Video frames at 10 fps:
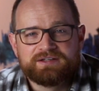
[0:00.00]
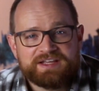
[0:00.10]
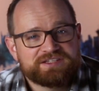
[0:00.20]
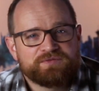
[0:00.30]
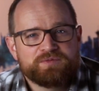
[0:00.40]

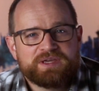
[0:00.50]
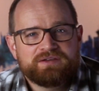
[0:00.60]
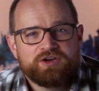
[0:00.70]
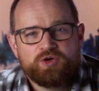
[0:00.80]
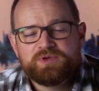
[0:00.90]
That's it for
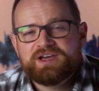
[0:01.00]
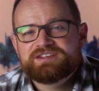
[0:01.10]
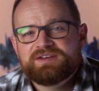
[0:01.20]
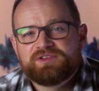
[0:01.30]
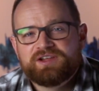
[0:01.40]
me. Hope you guys
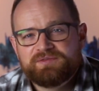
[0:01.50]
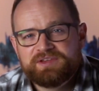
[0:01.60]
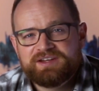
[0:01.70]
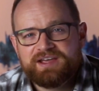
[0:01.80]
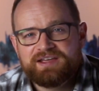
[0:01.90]
have a lovely
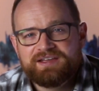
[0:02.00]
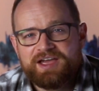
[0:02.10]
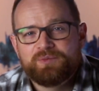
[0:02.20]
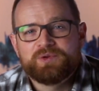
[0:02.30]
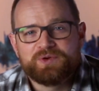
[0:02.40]
day,
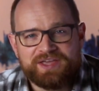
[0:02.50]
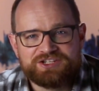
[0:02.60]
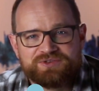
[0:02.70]
and we will catch